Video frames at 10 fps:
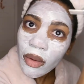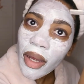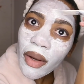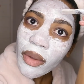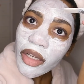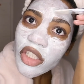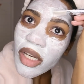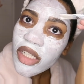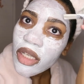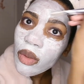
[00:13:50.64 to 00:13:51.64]
I don't want to
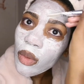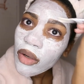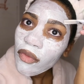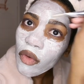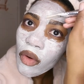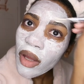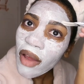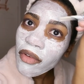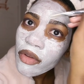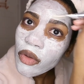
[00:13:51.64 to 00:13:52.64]
judge anyone for
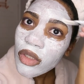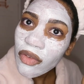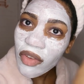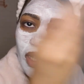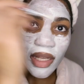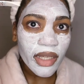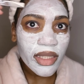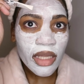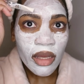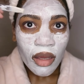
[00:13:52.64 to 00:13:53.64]
having those
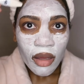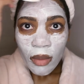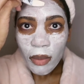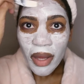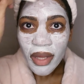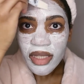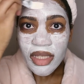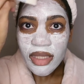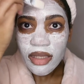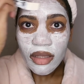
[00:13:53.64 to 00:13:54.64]
feelings, but
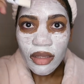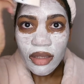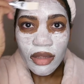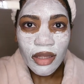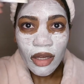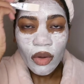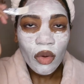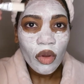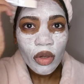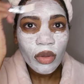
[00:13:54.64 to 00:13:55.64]
the
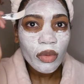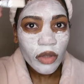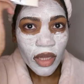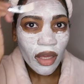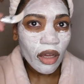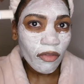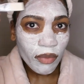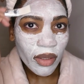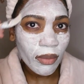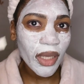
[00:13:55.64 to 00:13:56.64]
whole thing of
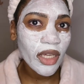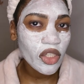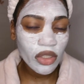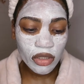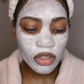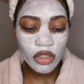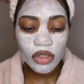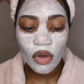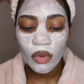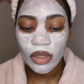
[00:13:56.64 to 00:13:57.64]
being patient
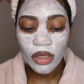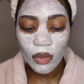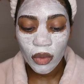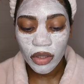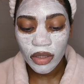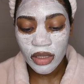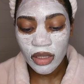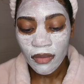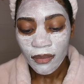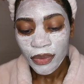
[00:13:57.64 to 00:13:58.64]
totally
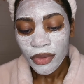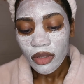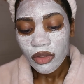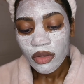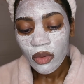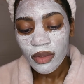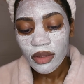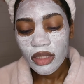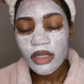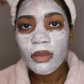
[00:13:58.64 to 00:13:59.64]
works. So
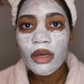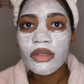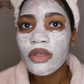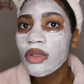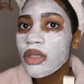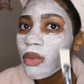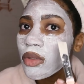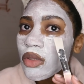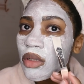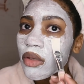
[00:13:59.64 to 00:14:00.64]
with this mask, you're
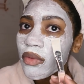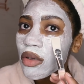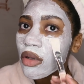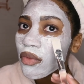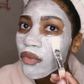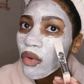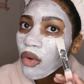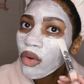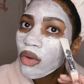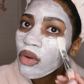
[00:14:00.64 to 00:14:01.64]
supposed to leave it on
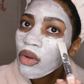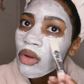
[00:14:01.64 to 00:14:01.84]
for